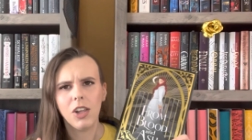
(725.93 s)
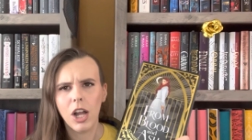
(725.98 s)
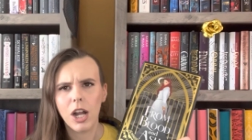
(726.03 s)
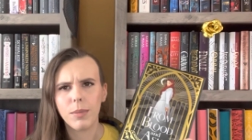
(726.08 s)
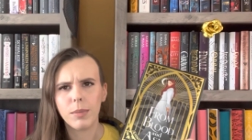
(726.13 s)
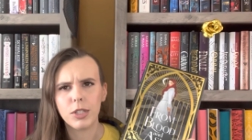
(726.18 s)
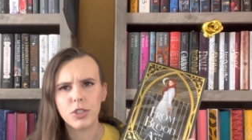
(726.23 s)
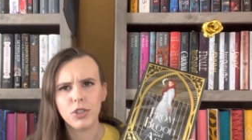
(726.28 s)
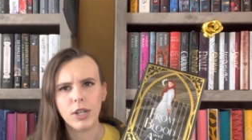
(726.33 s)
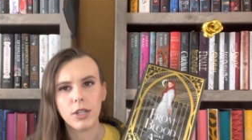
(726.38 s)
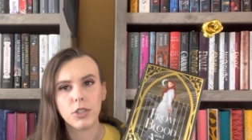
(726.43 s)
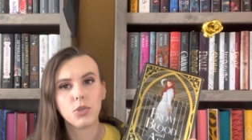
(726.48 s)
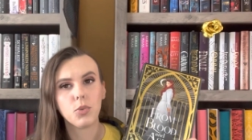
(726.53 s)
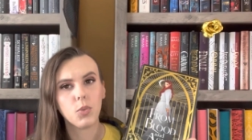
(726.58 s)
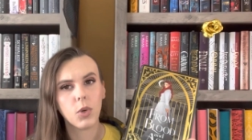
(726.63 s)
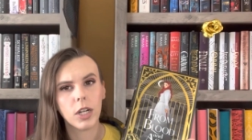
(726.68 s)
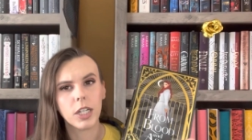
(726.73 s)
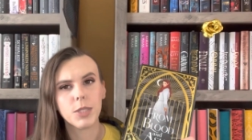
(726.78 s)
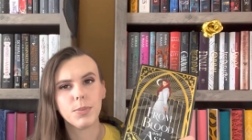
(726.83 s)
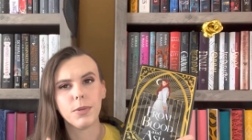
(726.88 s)
Armentrout's
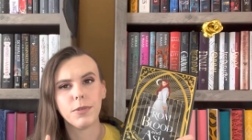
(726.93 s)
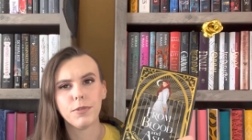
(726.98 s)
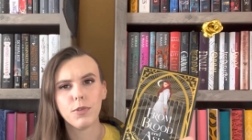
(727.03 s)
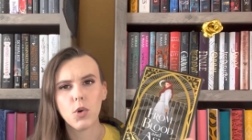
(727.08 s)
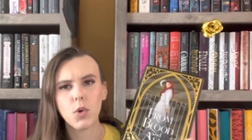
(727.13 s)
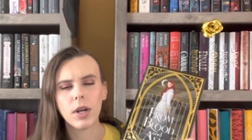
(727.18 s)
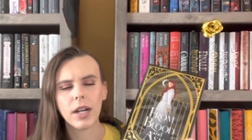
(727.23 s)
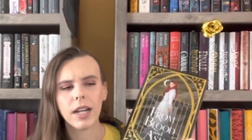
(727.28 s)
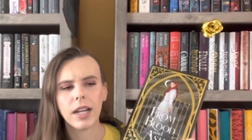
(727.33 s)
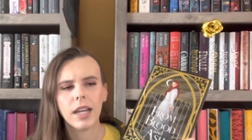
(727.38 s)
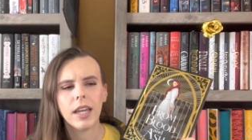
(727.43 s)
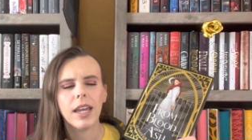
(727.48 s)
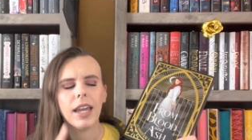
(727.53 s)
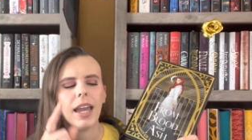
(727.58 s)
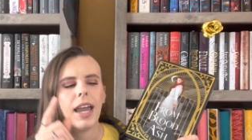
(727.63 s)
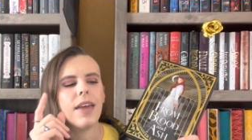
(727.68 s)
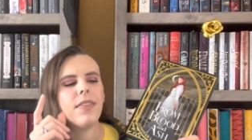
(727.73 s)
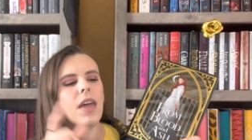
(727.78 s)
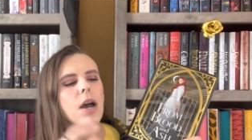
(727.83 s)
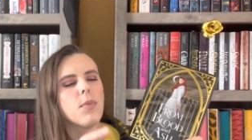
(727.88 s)
works before,
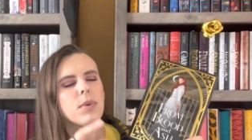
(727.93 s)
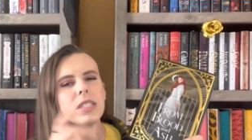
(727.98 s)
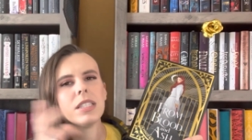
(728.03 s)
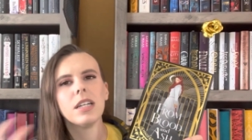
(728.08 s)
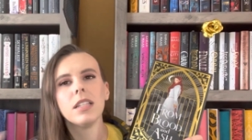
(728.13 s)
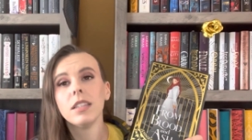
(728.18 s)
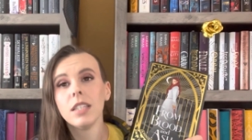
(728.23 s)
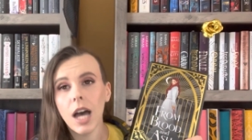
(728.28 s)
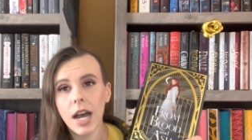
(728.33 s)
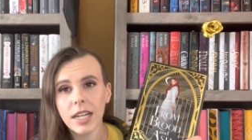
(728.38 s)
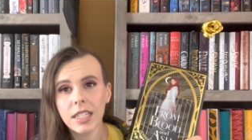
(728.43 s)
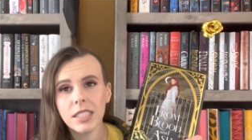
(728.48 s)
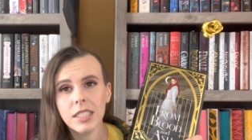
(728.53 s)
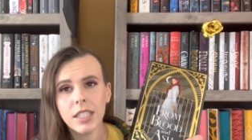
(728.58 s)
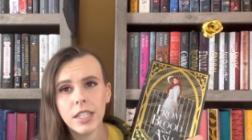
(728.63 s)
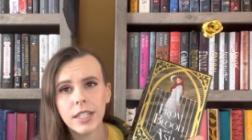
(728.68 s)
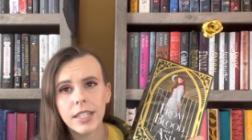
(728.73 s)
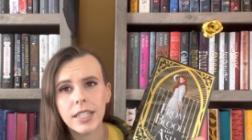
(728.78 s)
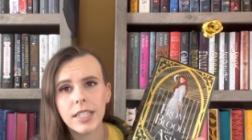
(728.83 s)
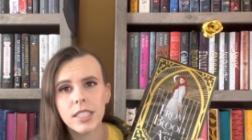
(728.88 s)
and that was the Lux
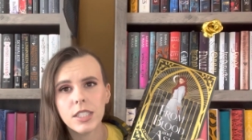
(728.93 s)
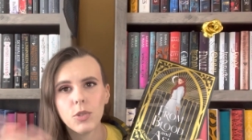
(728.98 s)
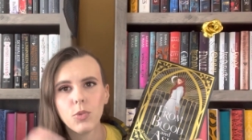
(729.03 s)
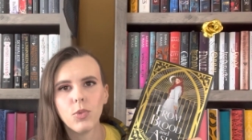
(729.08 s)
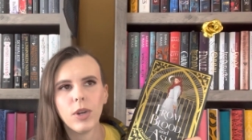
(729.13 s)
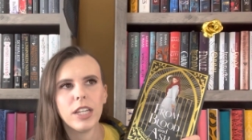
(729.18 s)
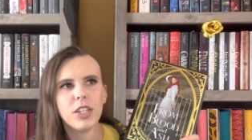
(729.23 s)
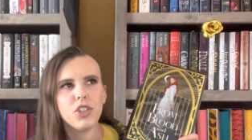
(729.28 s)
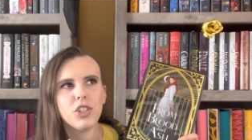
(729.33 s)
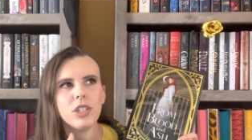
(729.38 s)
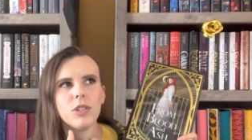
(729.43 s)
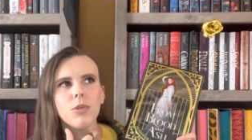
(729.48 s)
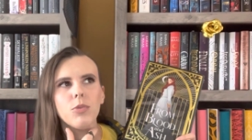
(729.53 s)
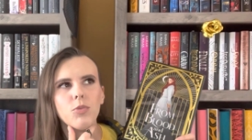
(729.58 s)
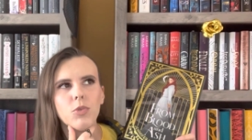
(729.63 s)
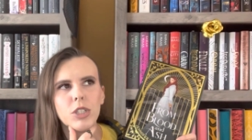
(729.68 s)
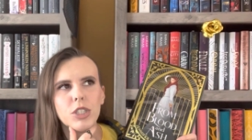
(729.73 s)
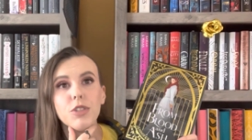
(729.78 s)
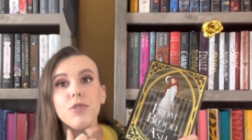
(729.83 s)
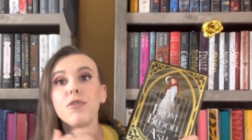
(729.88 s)
series, which
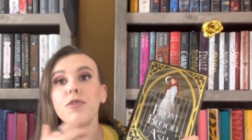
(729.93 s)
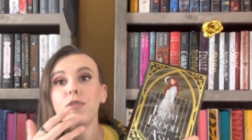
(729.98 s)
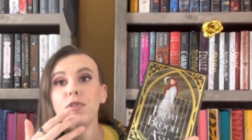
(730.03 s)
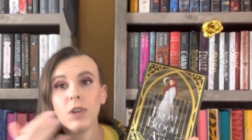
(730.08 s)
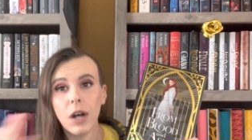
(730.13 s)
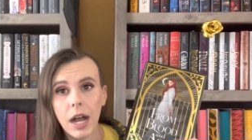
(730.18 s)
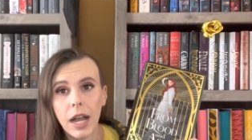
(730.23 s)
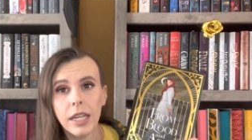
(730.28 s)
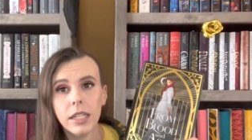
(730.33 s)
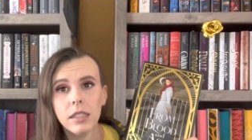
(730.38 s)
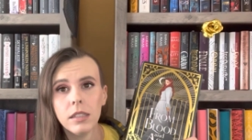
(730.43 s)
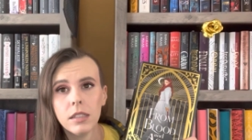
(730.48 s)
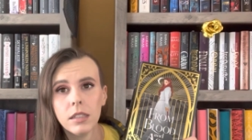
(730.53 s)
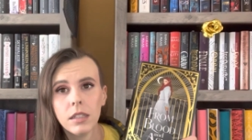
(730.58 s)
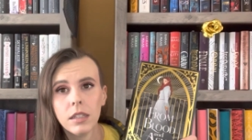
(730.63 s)
was fun,